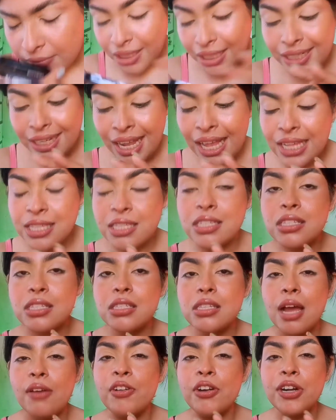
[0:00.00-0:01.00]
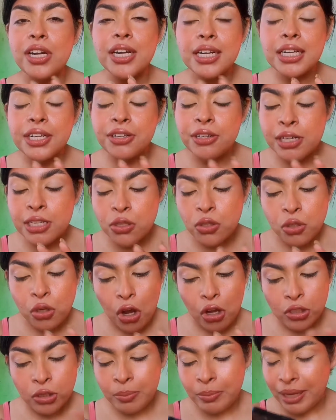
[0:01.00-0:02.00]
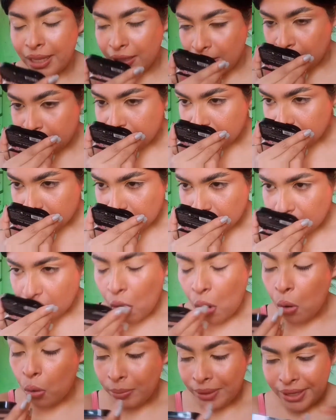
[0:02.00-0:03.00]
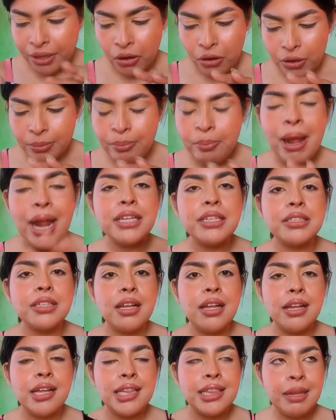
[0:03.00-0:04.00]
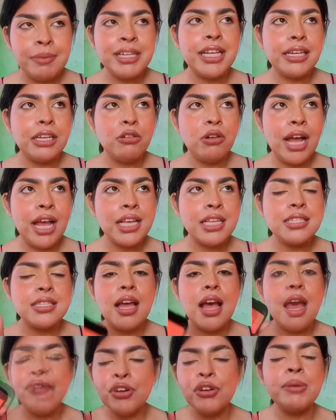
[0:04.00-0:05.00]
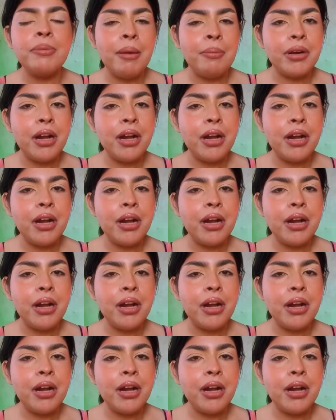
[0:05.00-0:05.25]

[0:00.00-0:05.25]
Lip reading: has a really strong smell. Oh my god. But let me tell you guys, if you remember,